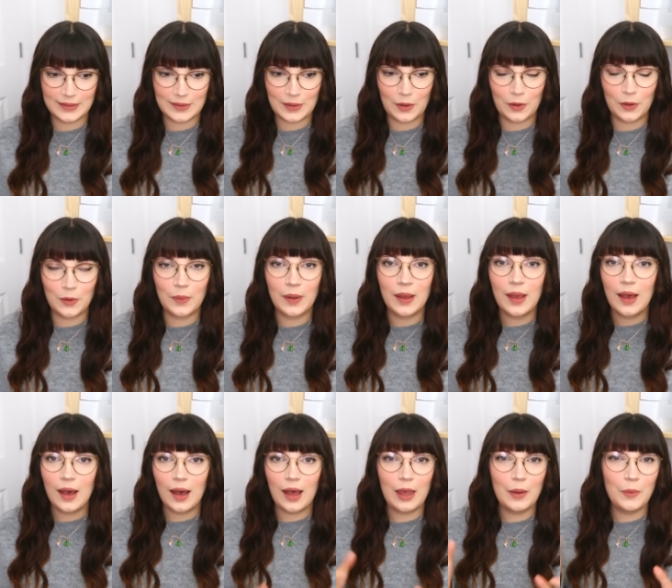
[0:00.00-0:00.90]
so
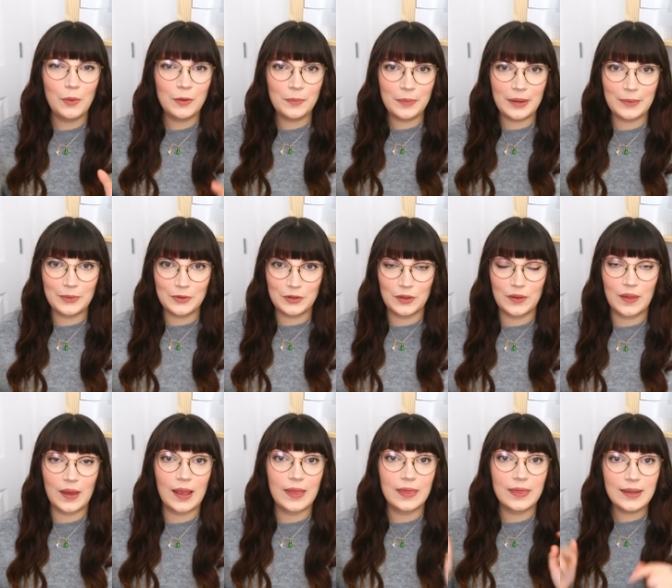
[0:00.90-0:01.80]
I wouldn't be able to
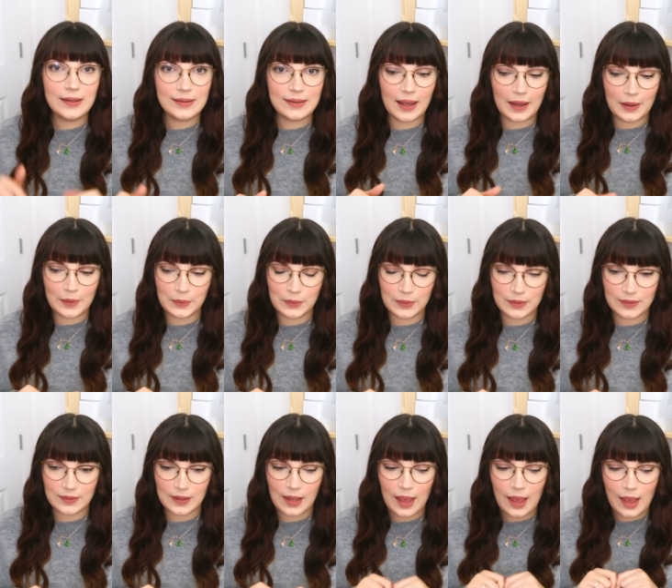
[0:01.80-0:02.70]
do that in this
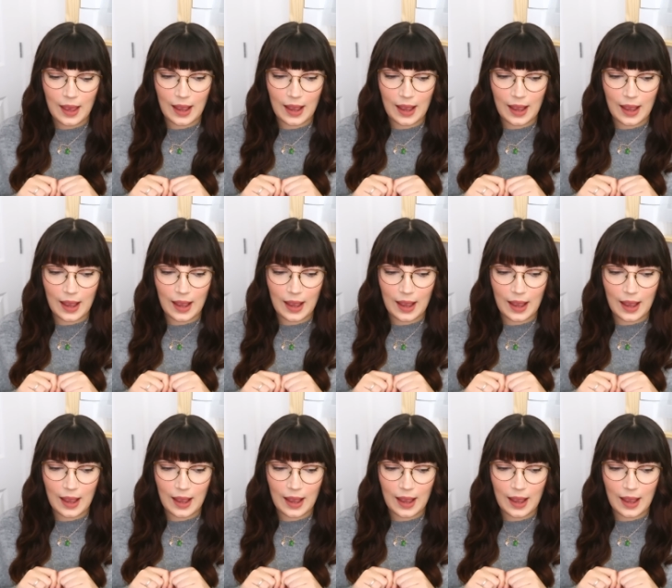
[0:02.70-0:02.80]
house.